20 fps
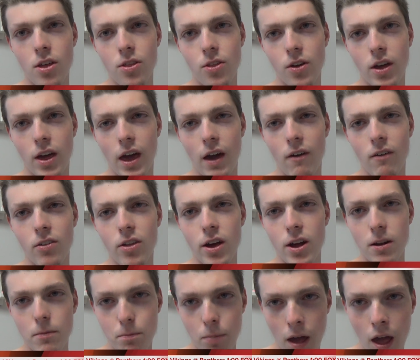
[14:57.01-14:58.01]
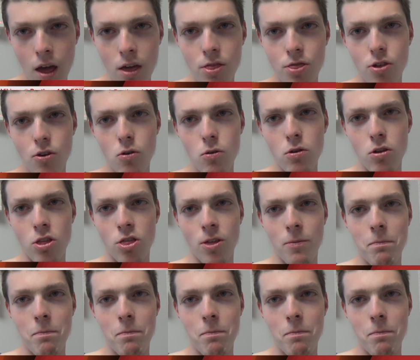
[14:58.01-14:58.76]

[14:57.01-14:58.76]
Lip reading: the Carolina Panthers.